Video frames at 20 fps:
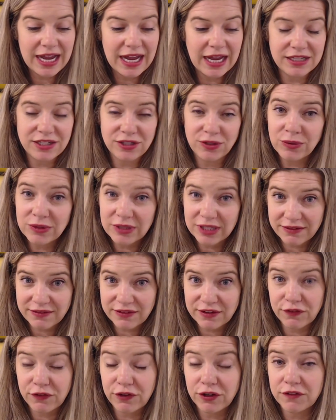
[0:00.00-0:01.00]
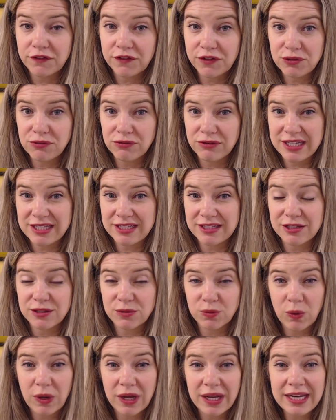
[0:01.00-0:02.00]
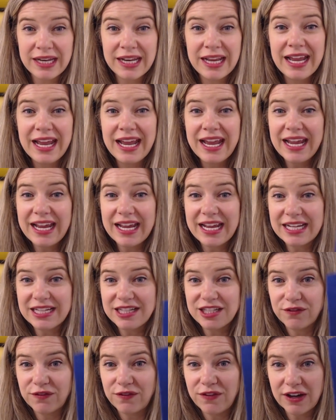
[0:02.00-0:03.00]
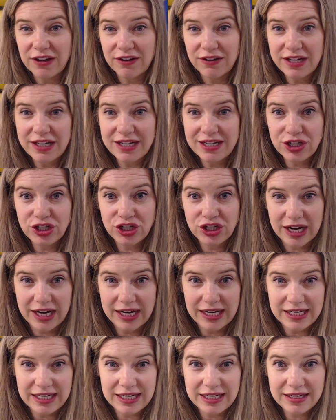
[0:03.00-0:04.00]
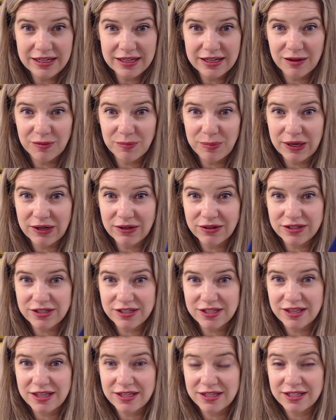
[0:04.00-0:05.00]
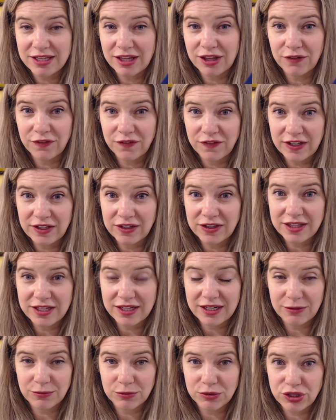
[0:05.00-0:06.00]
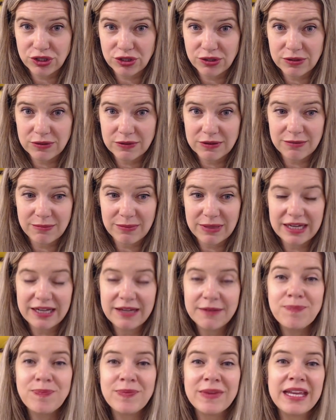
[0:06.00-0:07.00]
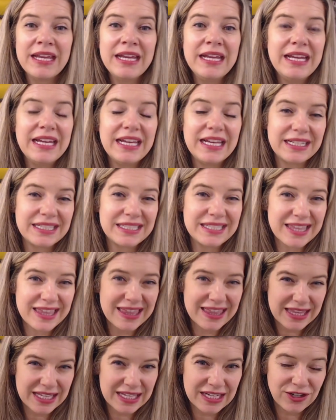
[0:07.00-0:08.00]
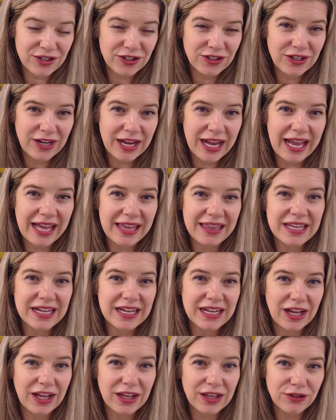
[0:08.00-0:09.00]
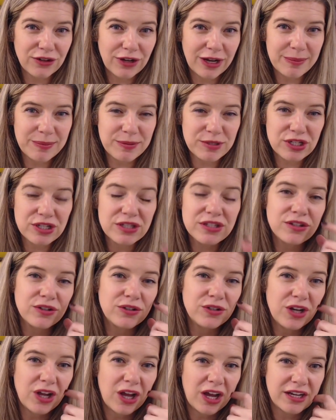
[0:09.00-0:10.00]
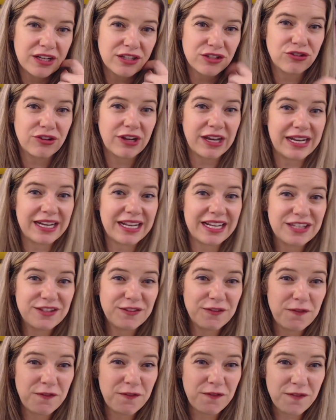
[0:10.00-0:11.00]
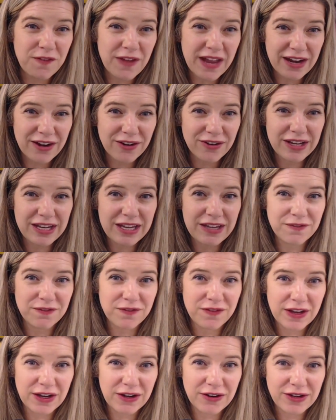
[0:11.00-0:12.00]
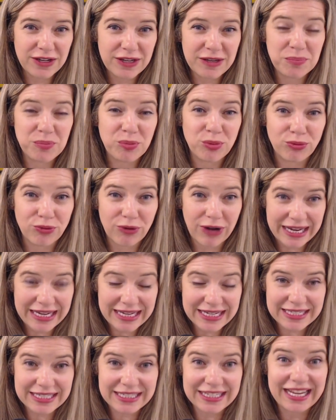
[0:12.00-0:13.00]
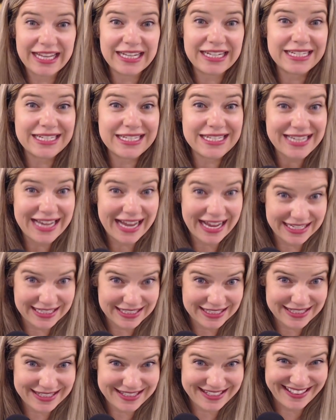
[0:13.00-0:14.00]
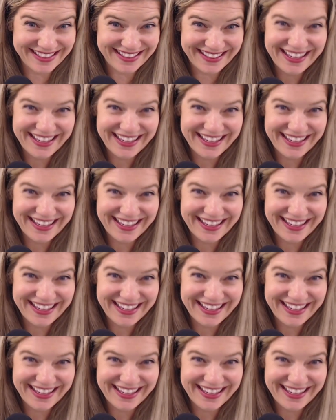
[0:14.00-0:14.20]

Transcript: I don't love it for a few reasons. One, it's very shiny compared to this other felt that I will show you in a minute. It's thinner and the color options are not as great. It's very, very bright and intense.